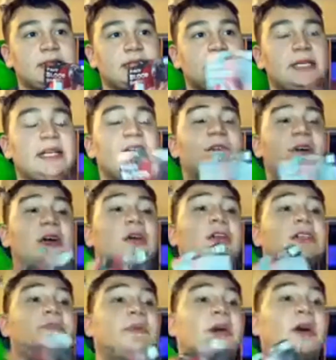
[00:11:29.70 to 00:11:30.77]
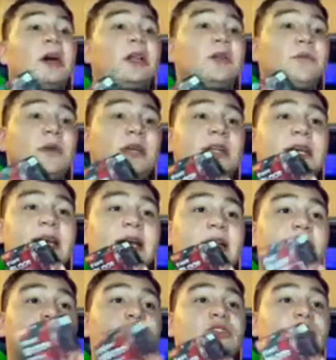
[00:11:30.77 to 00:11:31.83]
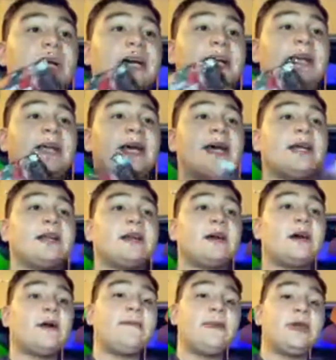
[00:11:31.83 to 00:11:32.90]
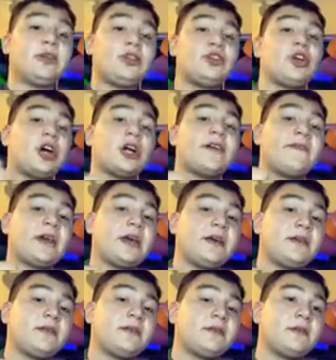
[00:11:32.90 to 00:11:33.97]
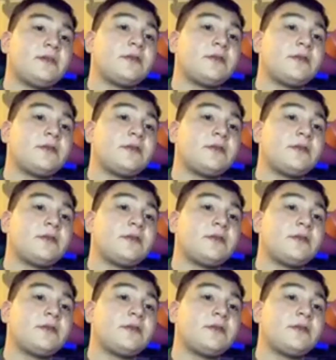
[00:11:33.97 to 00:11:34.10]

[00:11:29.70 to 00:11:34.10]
if I go to Spare Halloween again, I'm gonna try to get a big jug of it.